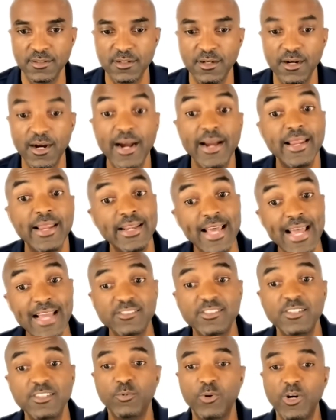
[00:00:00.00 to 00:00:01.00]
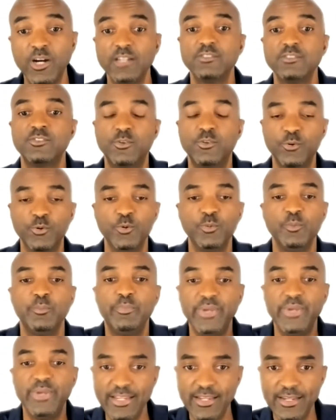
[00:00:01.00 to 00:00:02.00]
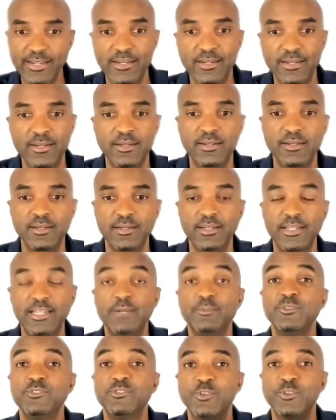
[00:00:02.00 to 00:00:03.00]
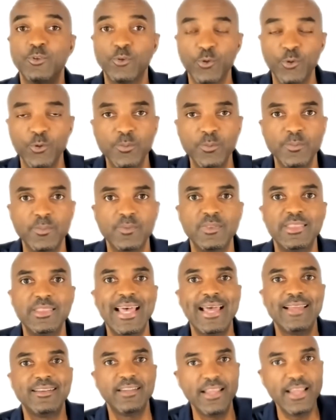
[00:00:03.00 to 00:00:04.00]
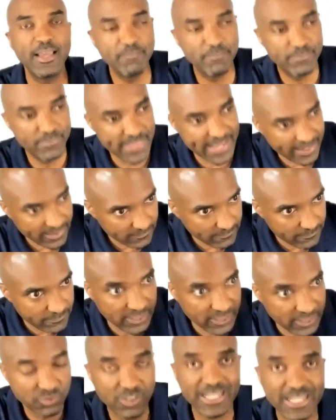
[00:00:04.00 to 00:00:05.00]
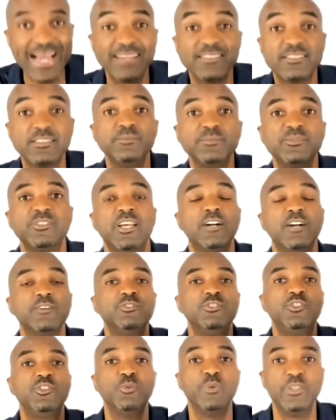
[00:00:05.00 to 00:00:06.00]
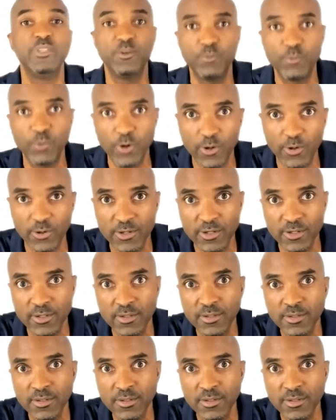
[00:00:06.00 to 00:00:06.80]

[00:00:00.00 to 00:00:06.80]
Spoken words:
All right, it actually was Group B. It was the group that visualized themselves doing the work.